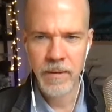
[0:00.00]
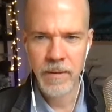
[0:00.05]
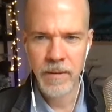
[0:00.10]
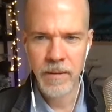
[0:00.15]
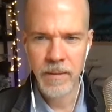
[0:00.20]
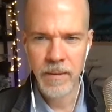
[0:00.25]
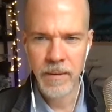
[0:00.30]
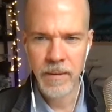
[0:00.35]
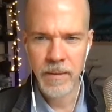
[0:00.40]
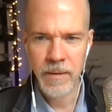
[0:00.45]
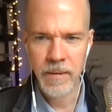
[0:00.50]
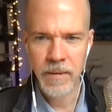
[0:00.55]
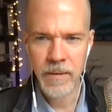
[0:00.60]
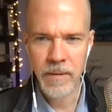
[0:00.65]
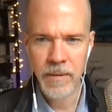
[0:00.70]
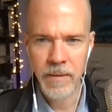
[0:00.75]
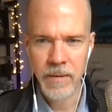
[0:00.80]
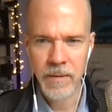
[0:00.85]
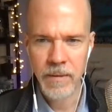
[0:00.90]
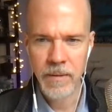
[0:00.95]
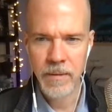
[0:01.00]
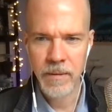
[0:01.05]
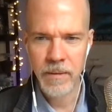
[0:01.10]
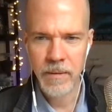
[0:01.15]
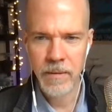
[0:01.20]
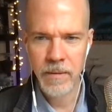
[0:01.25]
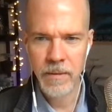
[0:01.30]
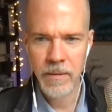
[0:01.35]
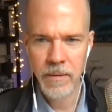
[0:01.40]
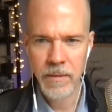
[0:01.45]

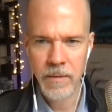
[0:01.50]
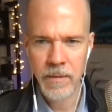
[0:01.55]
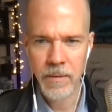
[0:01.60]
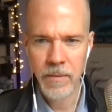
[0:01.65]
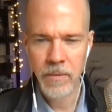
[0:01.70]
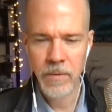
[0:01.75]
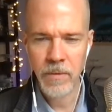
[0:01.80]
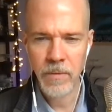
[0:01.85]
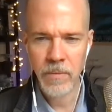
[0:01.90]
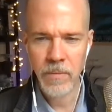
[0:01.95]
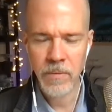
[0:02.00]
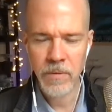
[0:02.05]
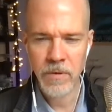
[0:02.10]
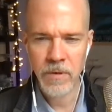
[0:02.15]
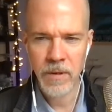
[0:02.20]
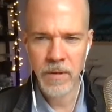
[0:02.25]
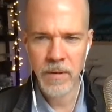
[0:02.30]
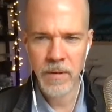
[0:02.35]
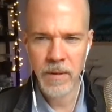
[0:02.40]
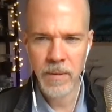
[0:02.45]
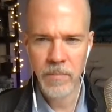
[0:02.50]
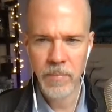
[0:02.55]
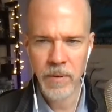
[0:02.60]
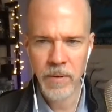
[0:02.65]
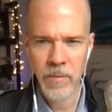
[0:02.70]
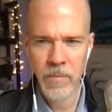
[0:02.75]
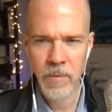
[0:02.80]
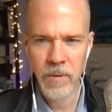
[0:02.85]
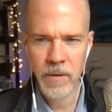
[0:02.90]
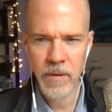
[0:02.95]
Oh, cool. John got
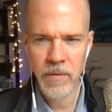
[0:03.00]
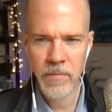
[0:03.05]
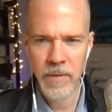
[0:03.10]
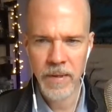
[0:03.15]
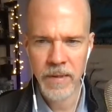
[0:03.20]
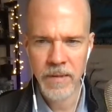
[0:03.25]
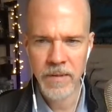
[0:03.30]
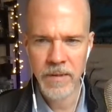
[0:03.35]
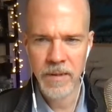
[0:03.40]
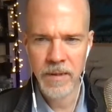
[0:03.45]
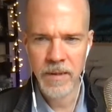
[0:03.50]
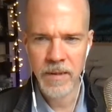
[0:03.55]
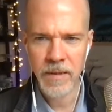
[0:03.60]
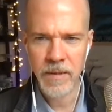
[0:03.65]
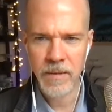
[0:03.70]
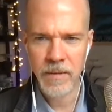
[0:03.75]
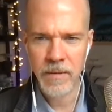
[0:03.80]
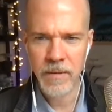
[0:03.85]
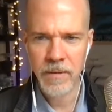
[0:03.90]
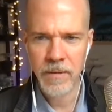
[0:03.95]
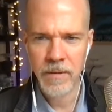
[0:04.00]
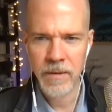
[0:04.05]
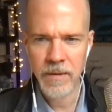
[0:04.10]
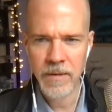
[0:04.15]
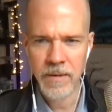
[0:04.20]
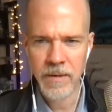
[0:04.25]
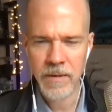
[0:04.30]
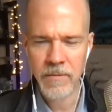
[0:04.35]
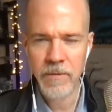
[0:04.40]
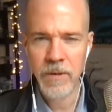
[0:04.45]
part 1 of the vaccine.
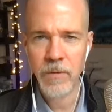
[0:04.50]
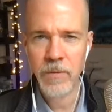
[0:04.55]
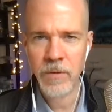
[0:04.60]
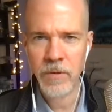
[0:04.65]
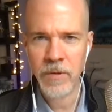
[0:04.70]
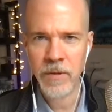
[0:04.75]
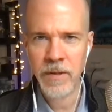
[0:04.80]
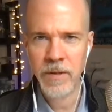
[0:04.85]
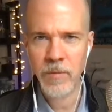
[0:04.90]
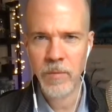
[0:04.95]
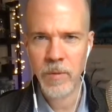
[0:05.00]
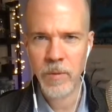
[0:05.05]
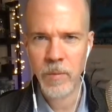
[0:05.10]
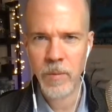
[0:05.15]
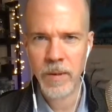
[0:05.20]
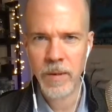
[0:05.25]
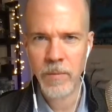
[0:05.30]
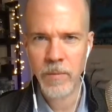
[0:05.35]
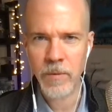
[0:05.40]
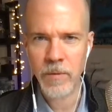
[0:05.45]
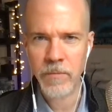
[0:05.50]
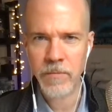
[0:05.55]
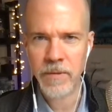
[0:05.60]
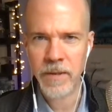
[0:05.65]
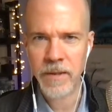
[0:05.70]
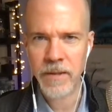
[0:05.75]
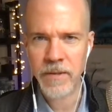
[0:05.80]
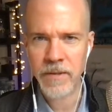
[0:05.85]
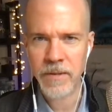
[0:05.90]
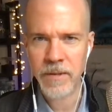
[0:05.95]
Listen, if you turn into a werewolf,
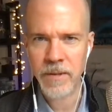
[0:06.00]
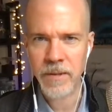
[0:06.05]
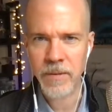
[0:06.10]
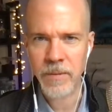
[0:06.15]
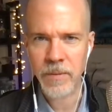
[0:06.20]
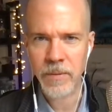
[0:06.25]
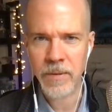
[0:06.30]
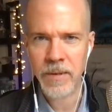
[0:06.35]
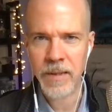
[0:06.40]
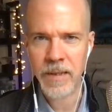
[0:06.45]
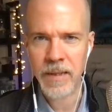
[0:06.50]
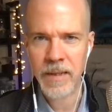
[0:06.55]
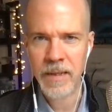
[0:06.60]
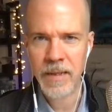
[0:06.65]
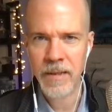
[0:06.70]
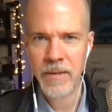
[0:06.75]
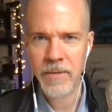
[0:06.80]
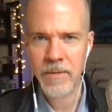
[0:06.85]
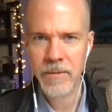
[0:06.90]
let us know, okay?